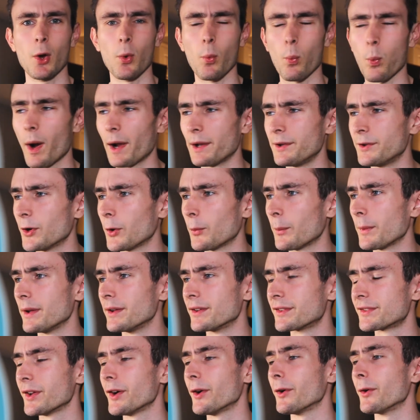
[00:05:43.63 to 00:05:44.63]
Why don't we?
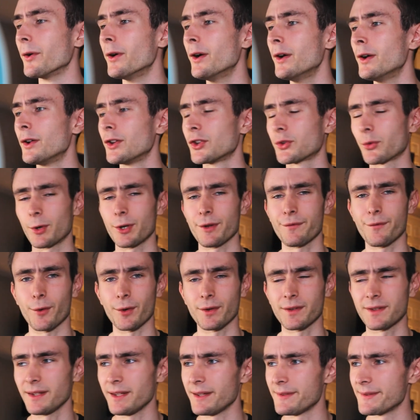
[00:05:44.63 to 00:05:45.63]
So
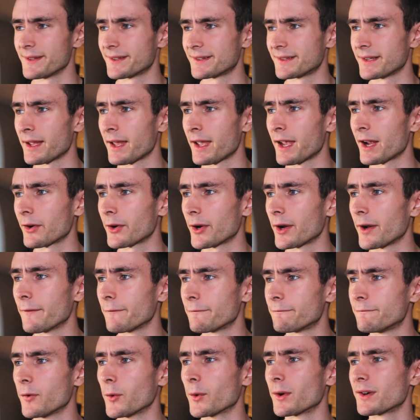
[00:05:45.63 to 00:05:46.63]
2014, the Sahara
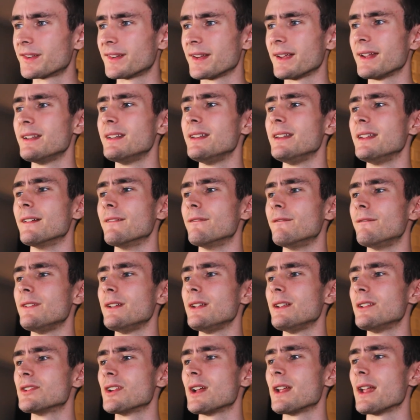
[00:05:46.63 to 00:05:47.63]
Force India
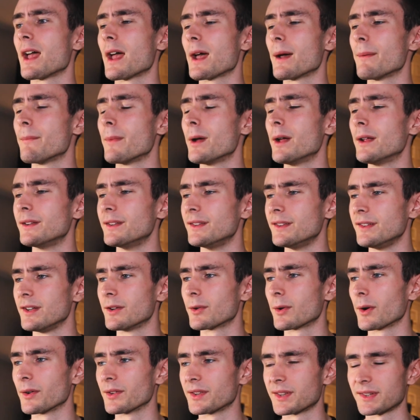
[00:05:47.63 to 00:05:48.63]

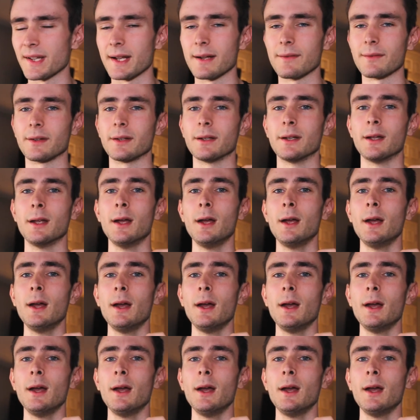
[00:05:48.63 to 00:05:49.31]
VJM07.